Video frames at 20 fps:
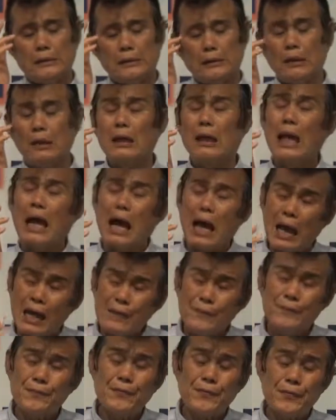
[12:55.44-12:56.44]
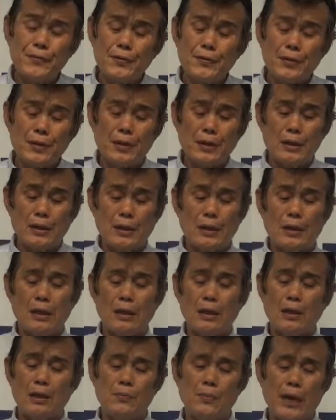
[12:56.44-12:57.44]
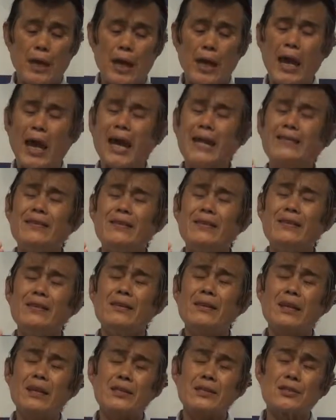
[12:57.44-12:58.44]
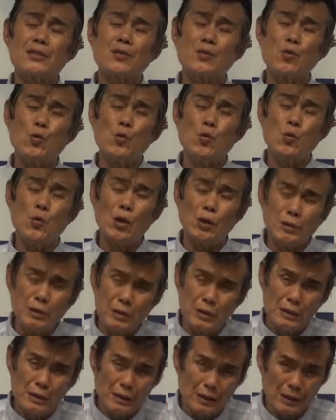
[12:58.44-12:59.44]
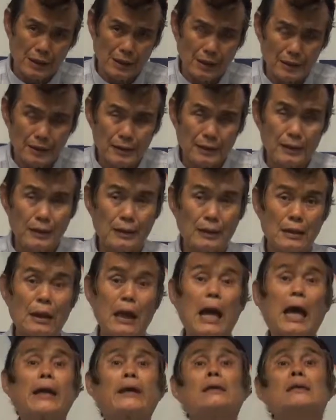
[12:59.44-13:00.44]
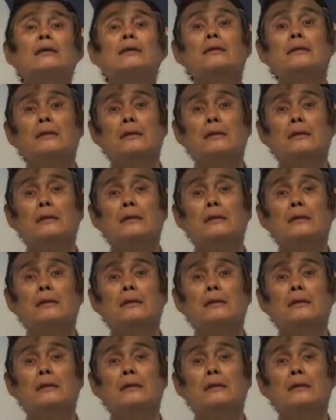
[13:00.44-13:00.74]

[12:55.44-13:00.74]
a life of endless wandering like uh,